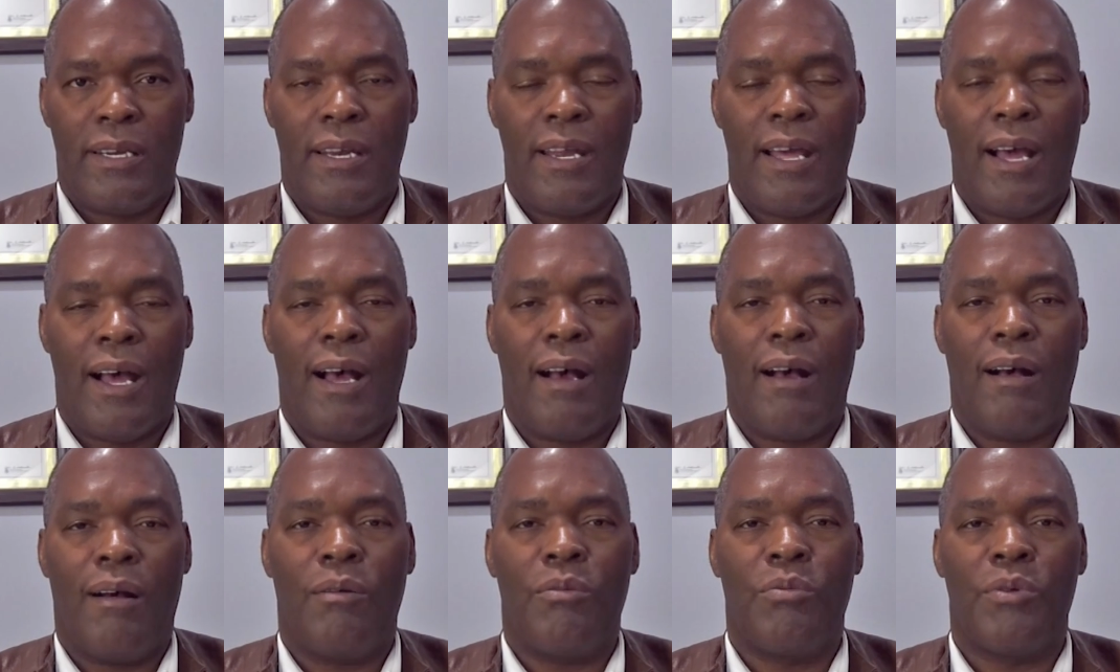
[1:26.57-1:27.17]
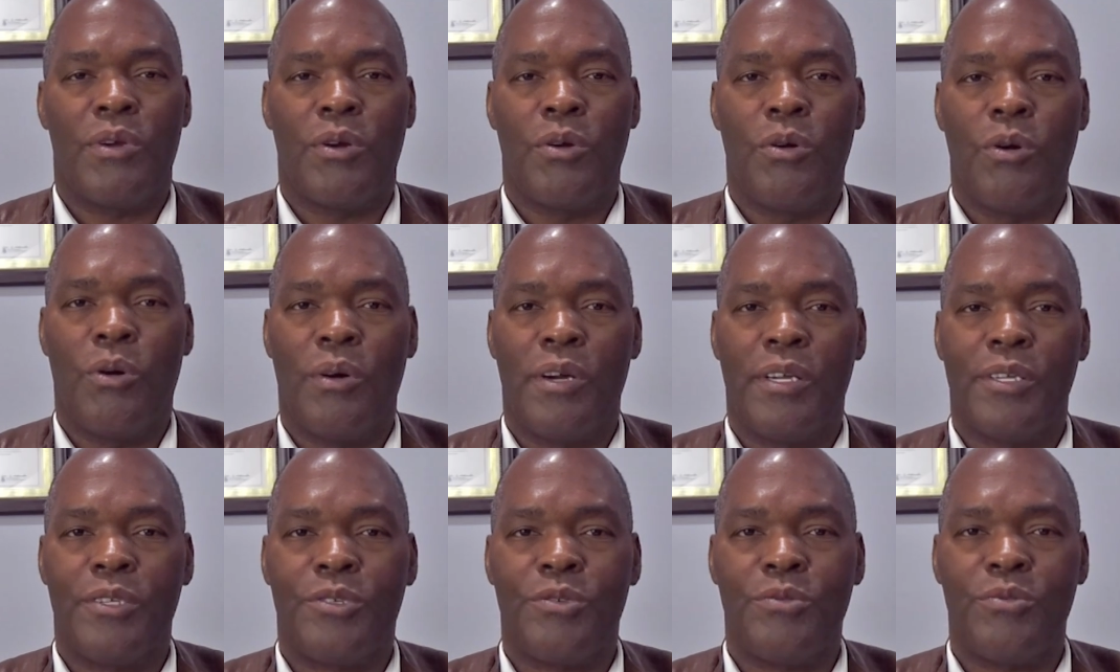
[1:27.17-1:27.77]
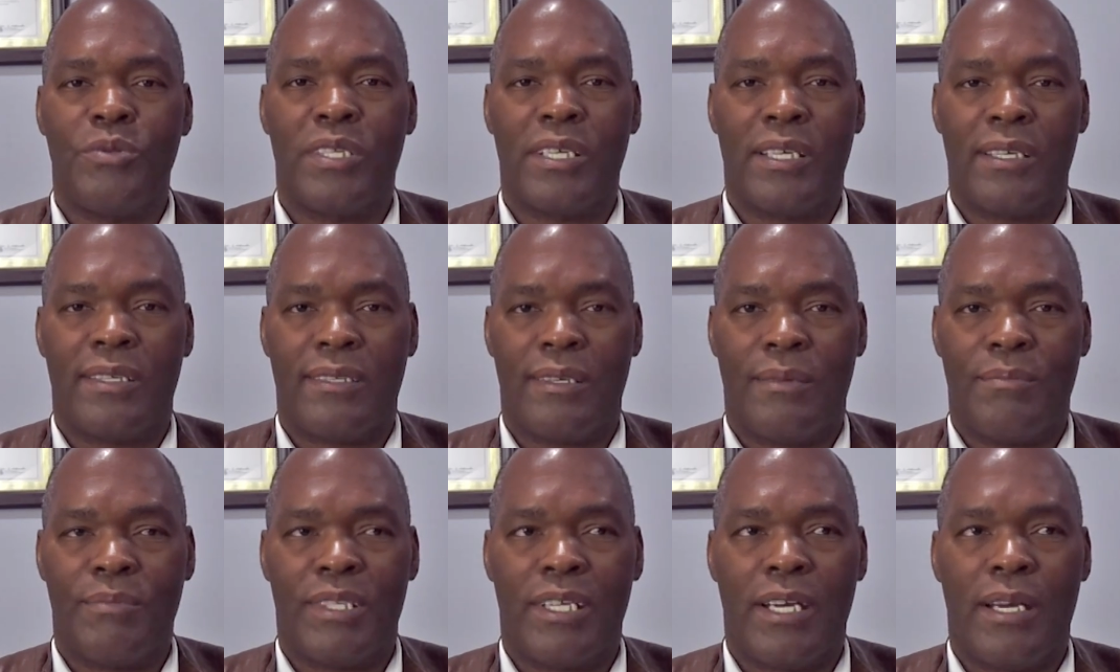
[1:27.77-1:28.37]
Now we're going to take
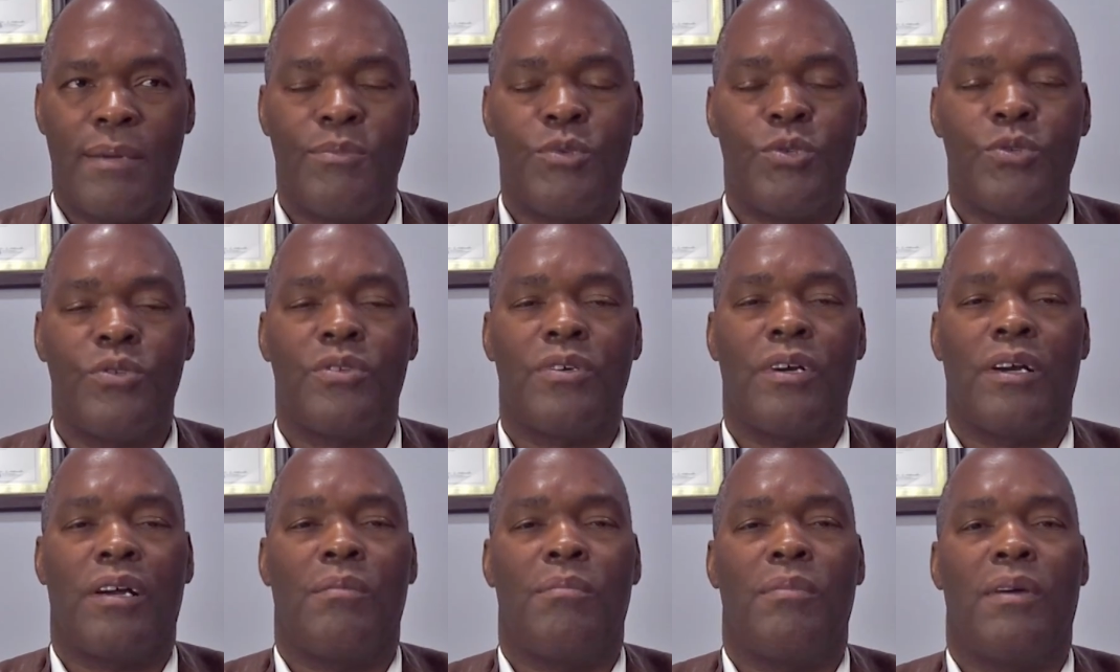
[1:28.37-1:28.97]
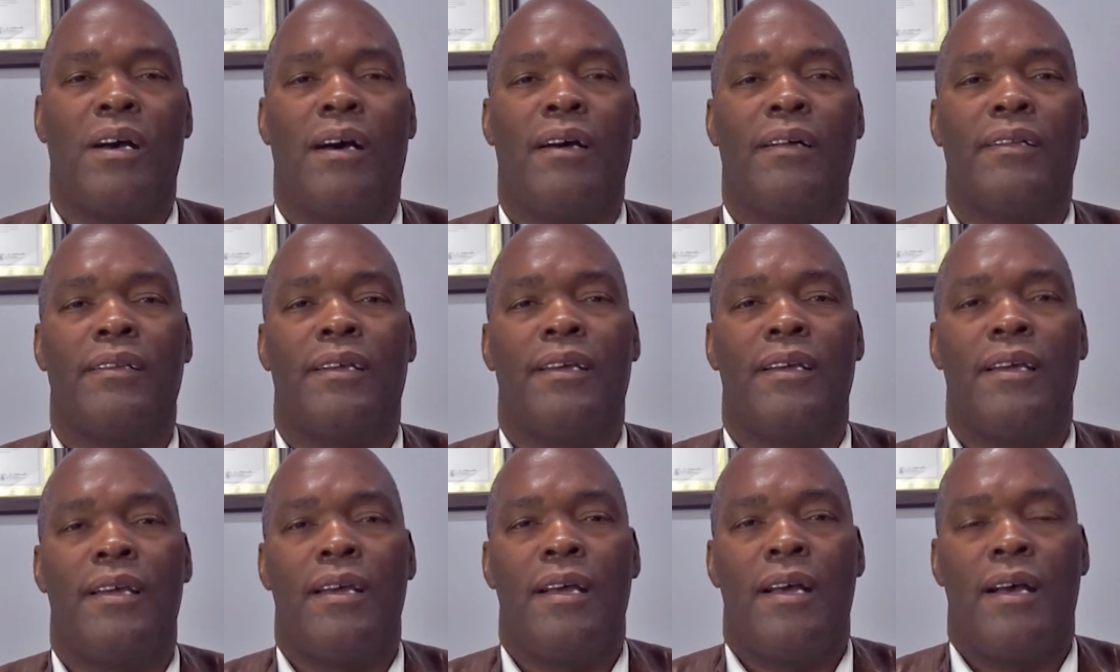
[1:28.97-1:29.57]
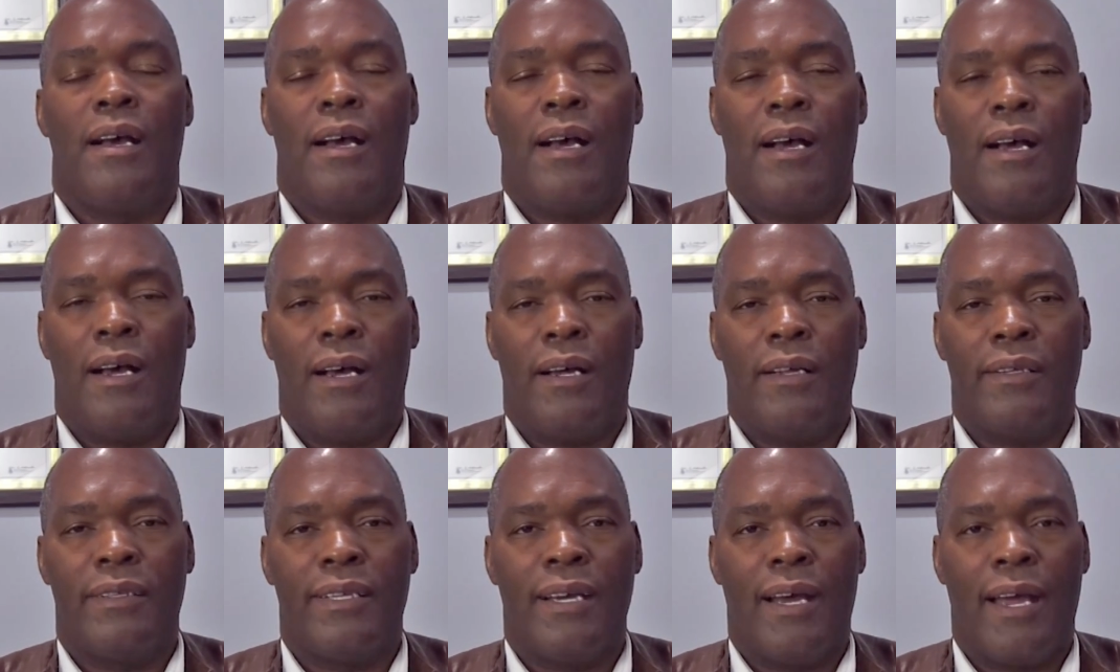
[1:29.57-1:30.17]
some time to talk about
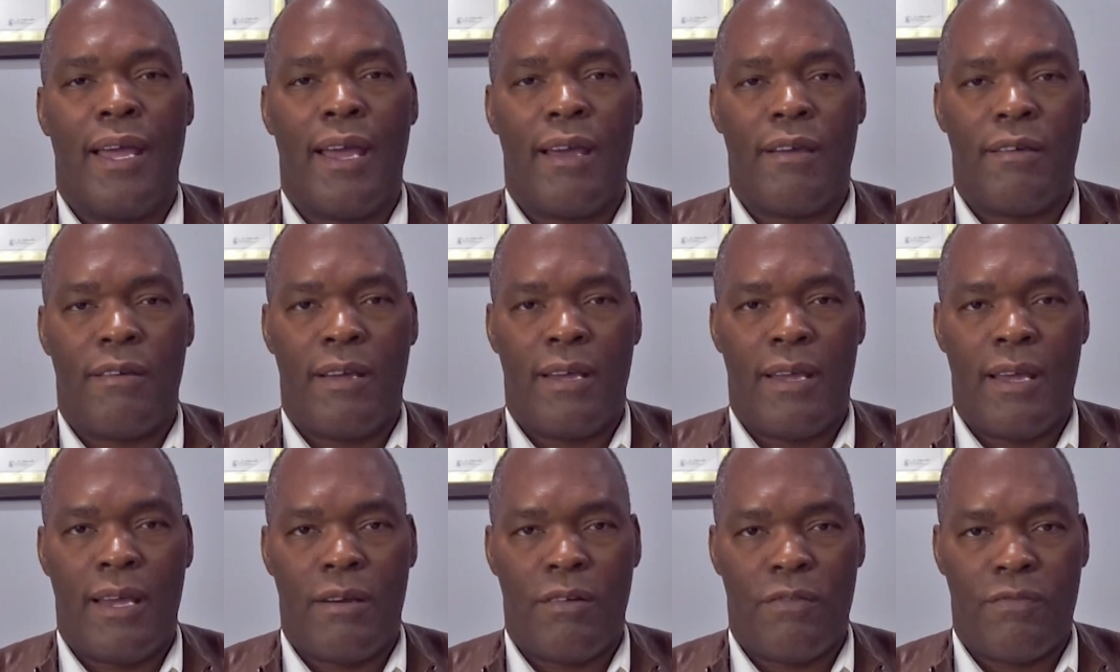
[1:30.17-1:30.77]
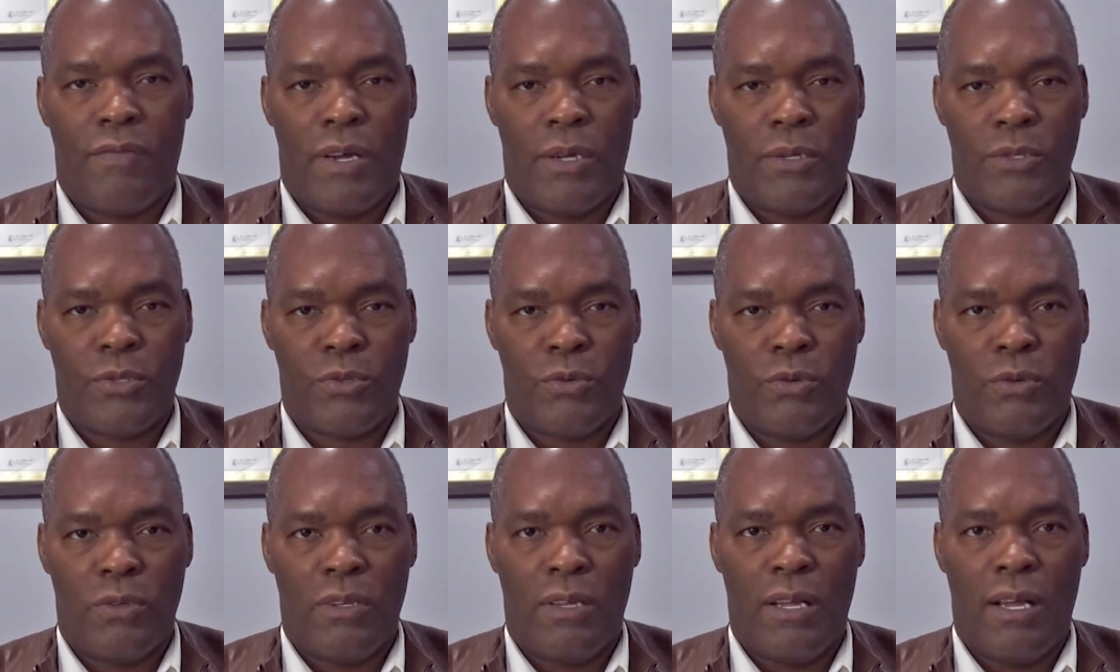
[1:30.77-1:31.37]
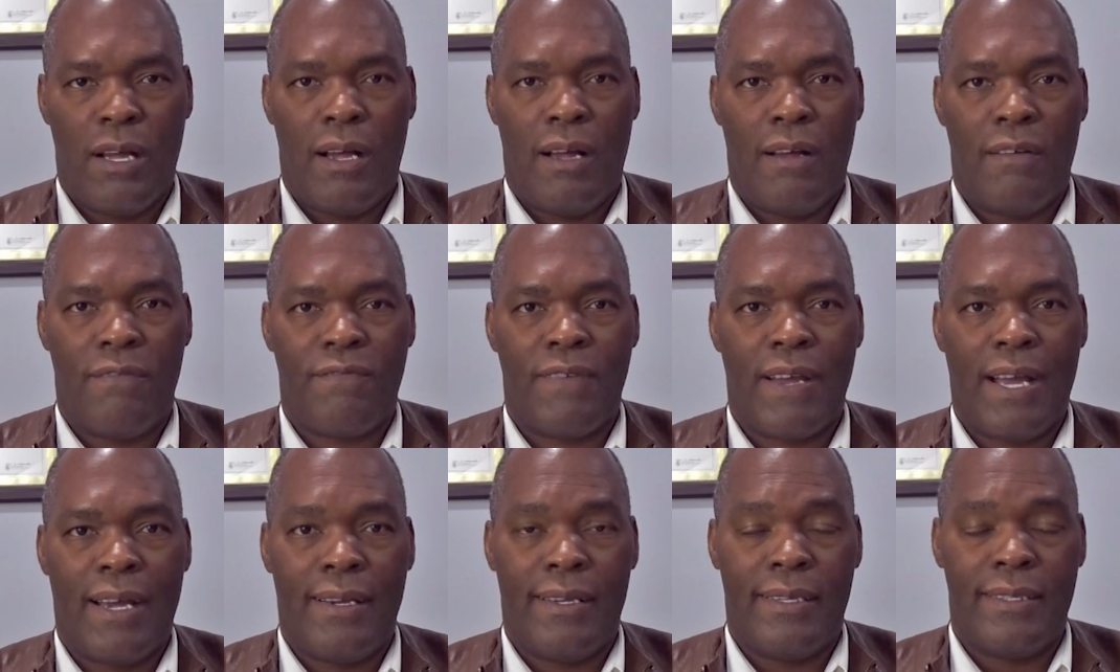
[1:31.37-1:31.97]
the head of household
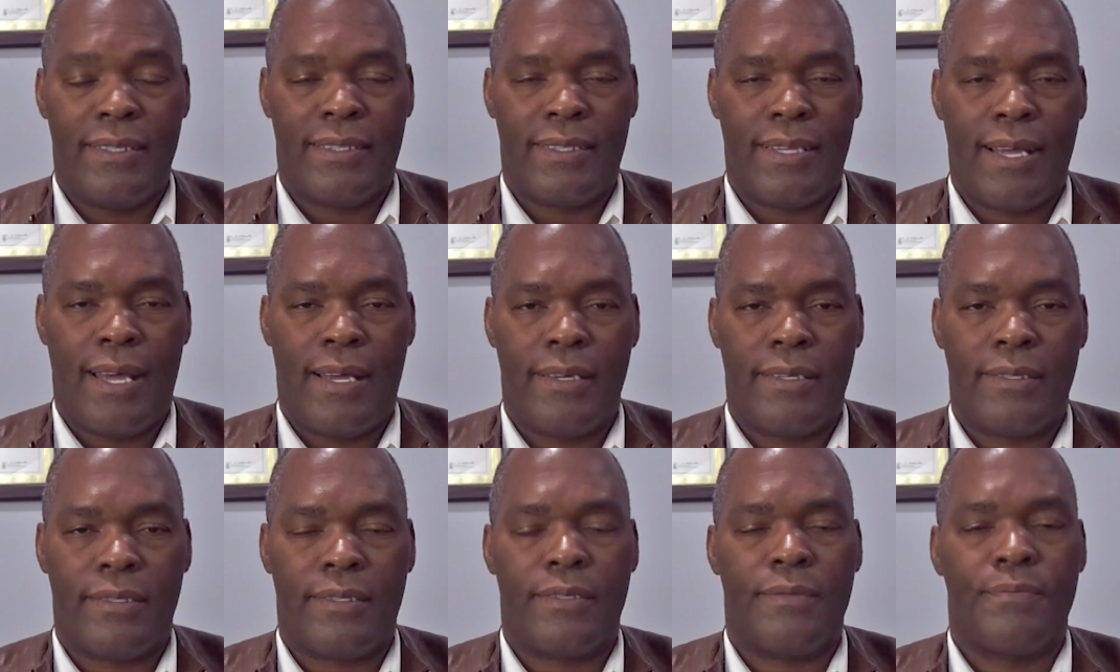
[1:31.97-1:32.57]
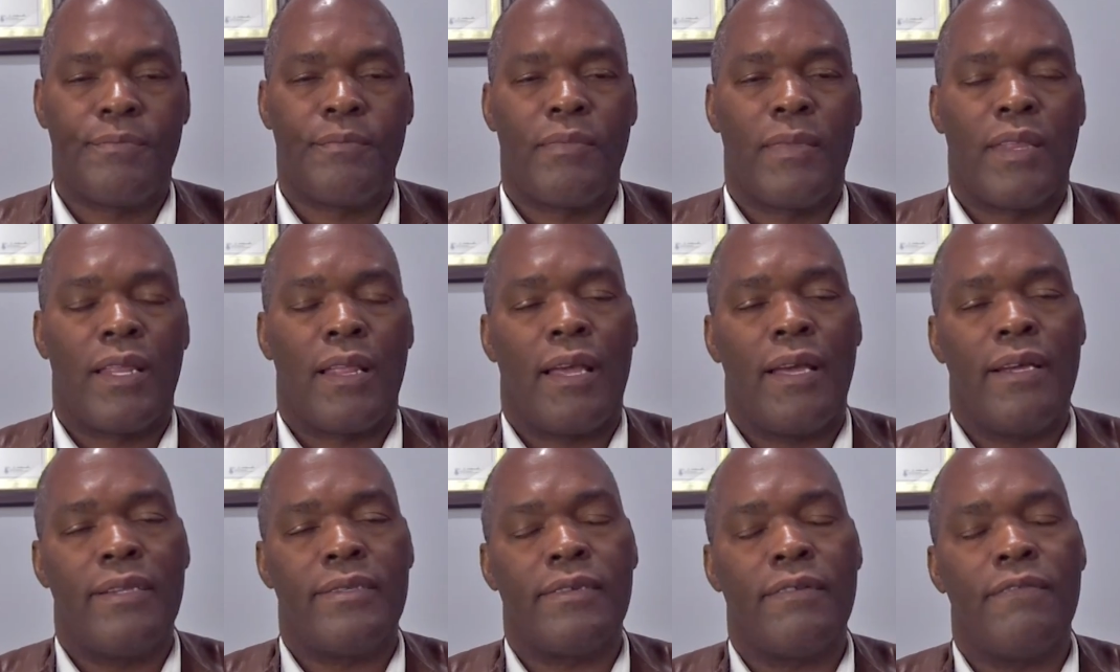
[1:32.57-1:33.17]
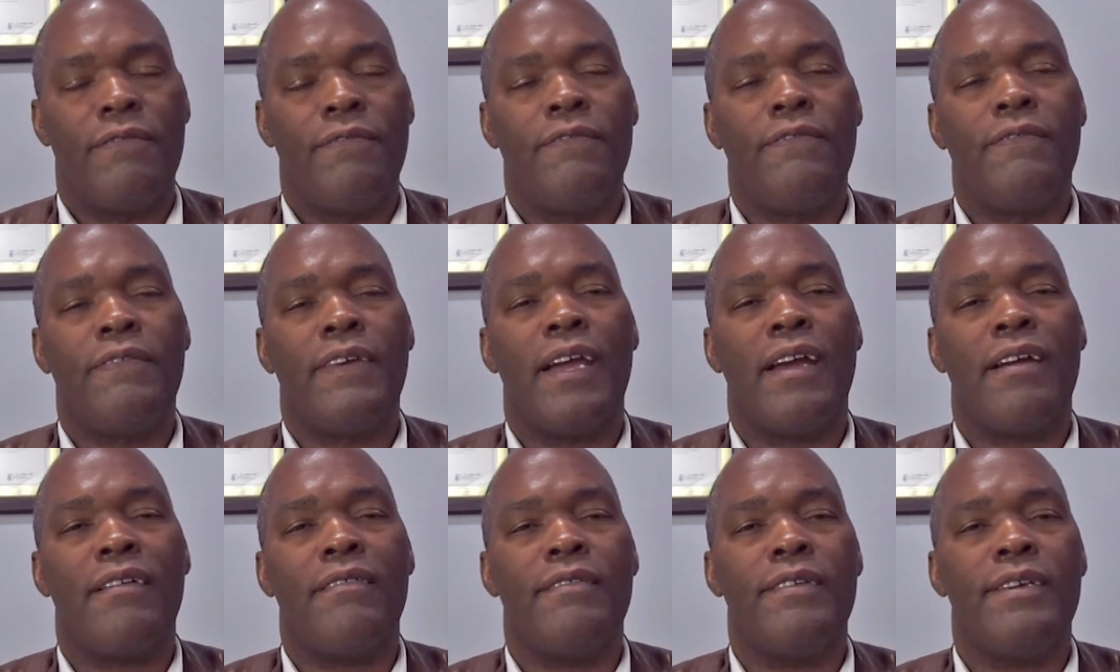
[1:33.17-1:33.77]
filing status. It's a
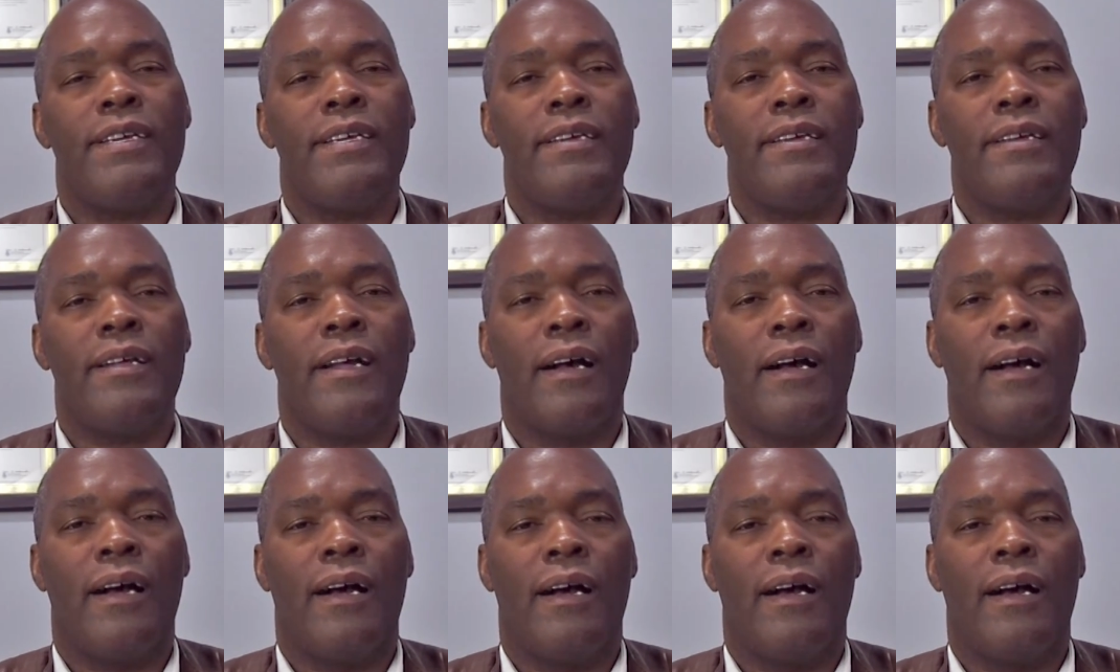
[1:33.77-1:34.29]
very